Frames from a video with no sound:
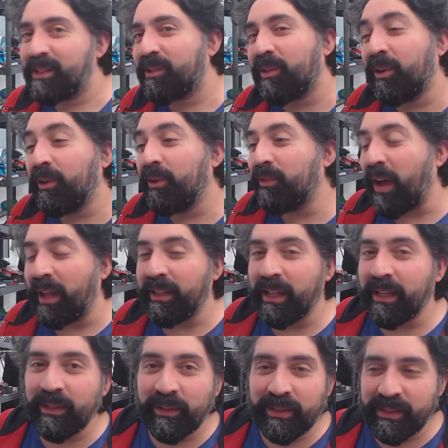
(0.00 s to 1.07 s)
groove, and
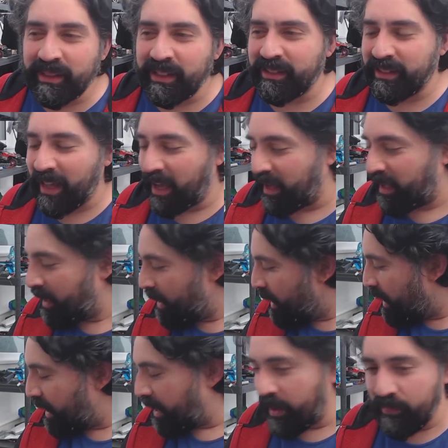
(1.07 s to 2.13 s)
then you just
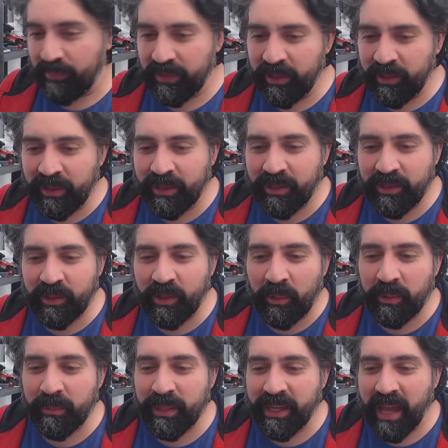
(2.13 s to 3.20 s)
because you don't
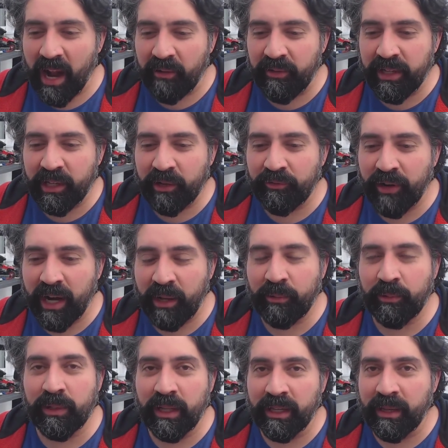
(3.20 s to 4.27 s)
want to be carrying
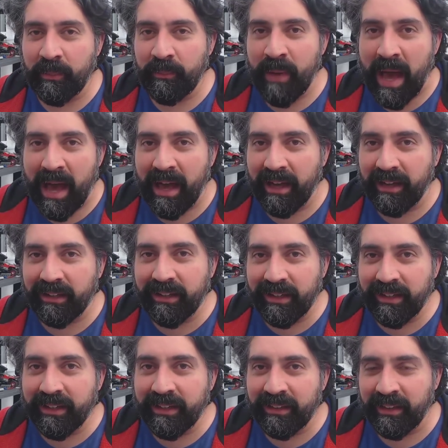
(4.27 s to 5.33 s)
around like a bag,
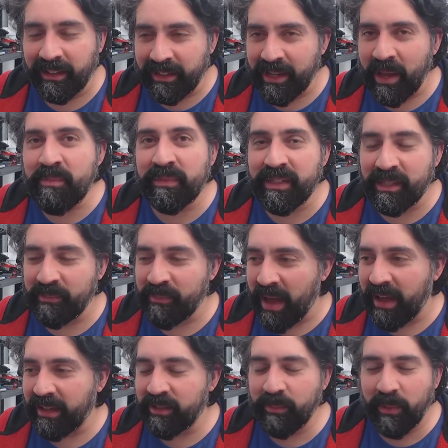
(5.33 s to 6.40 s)
like an empty
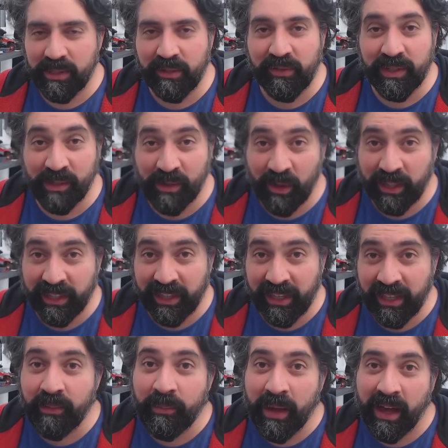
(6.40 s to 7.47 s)
bag, especially if it's an
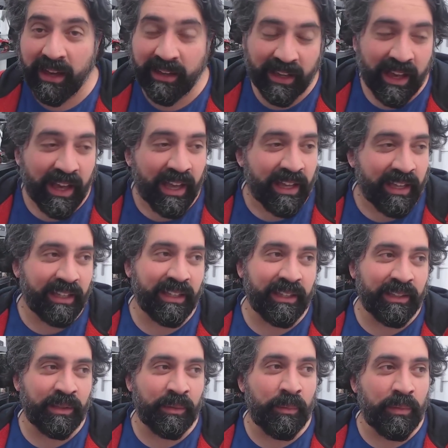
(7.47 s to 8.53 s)
IKEA bag.
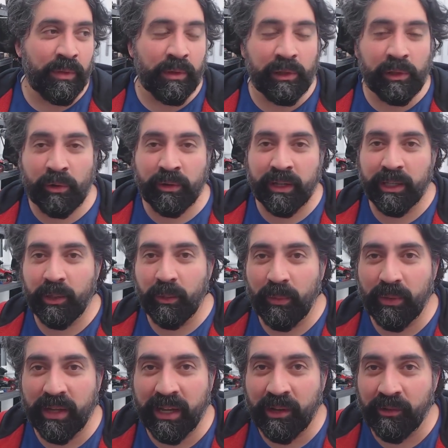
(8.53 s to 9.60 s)
The longer you're
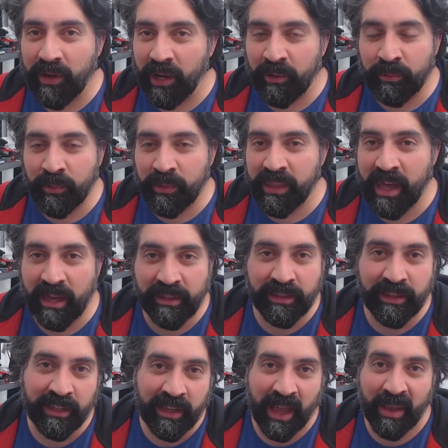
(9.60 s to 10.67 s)
walking around with that
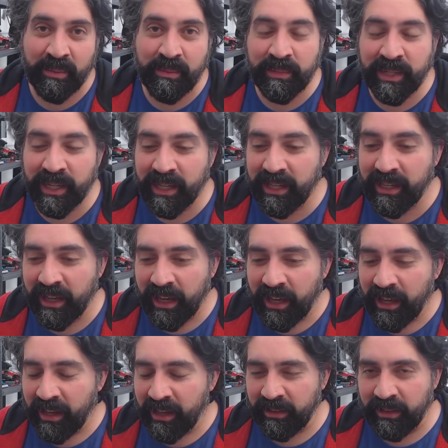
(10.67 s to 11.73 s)
thing empty,
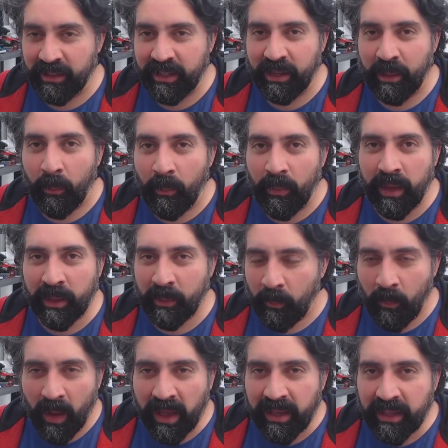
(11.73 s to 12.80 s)
it
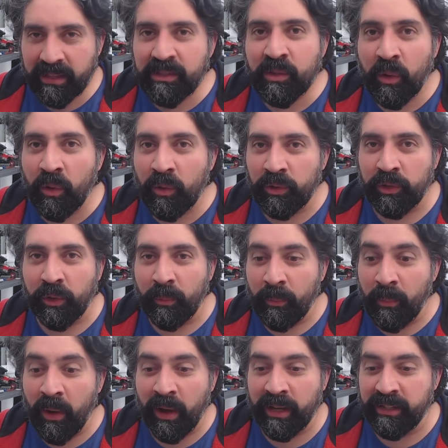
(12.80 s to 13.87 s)
weighs on your
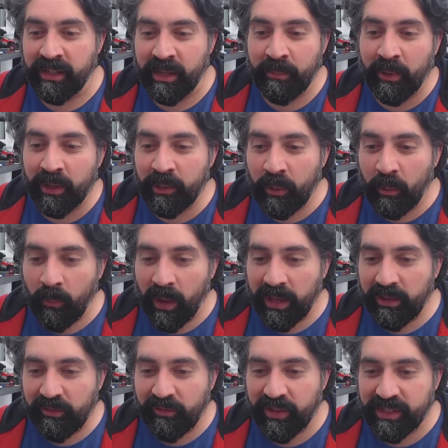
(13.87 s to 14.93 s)
mind. It might not
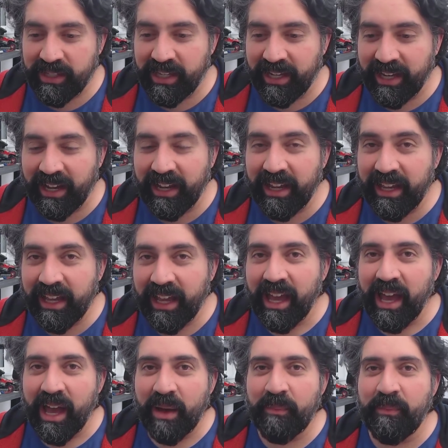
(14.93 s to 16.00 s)
weigh physically,
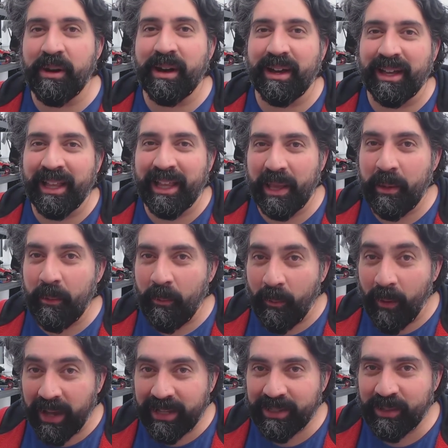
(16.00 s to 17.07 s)
but it
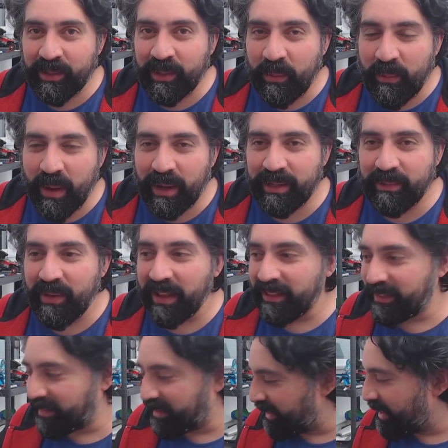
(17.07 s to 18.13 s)
weighs on your mind
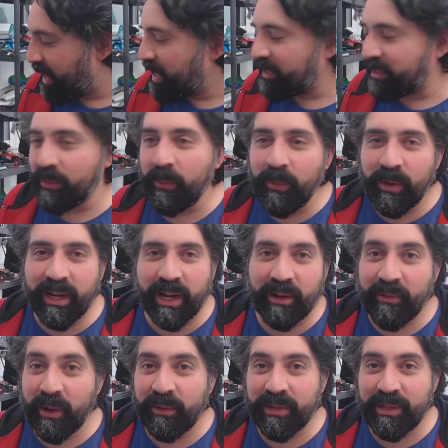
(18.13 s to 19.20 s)
mentally. So you're
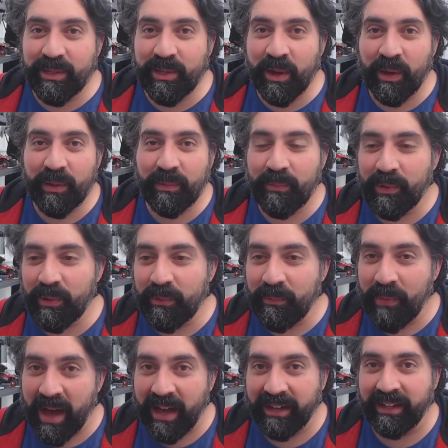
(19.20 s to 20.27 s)
walking around with this giant blue
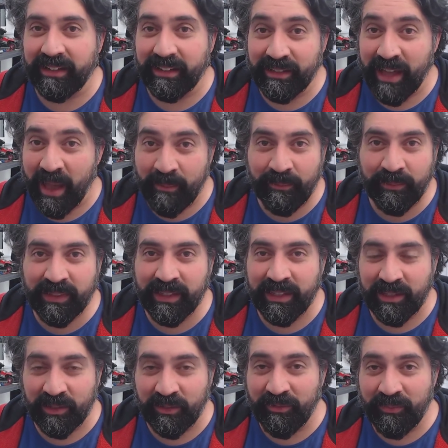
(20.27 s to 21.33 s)
bag and it's empty,
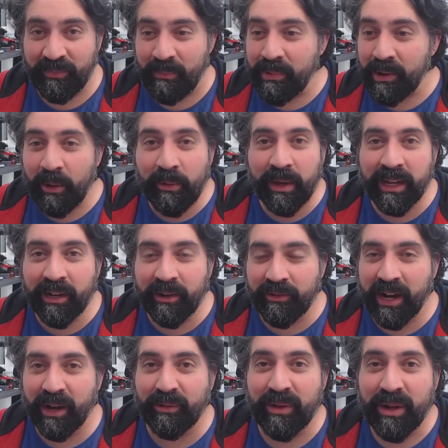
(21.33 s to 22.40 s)
just blowing
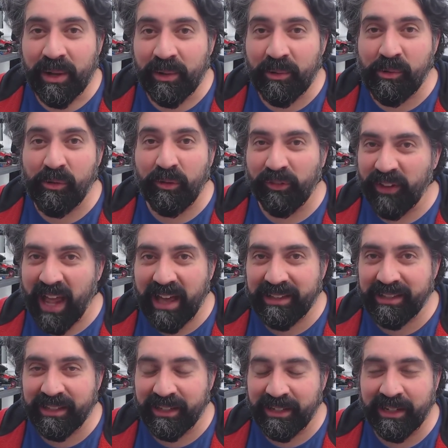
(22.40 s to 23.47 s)
around, all
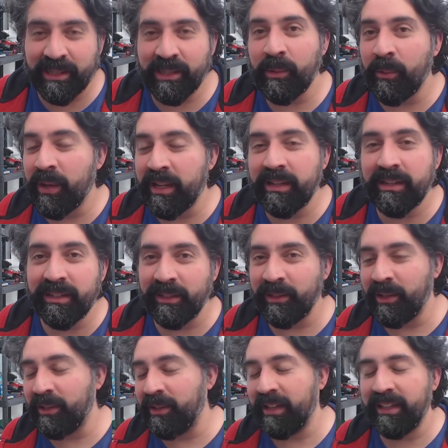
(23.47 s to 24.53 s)
flaccid in the wind. You
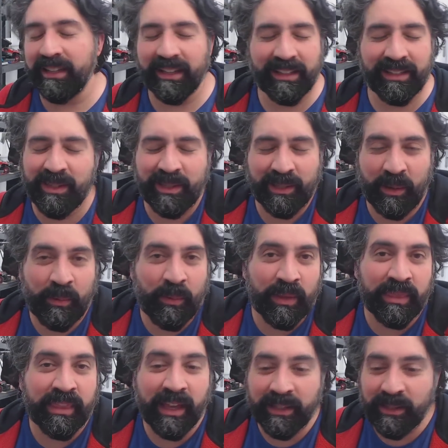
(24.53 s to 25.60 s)
know, like you just don't
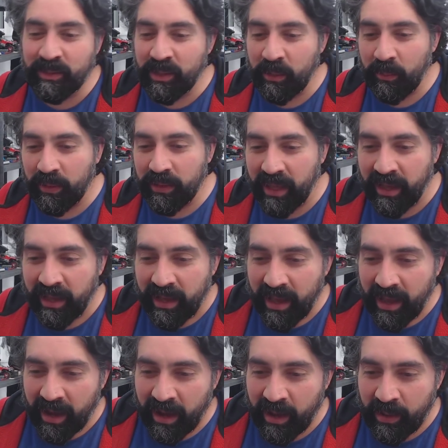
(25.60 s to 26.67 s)
want that. You just don't want that.
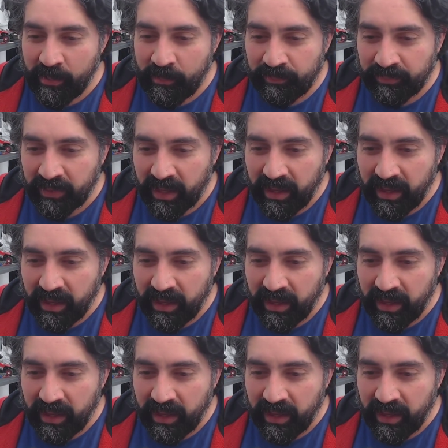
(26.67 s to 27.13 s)
And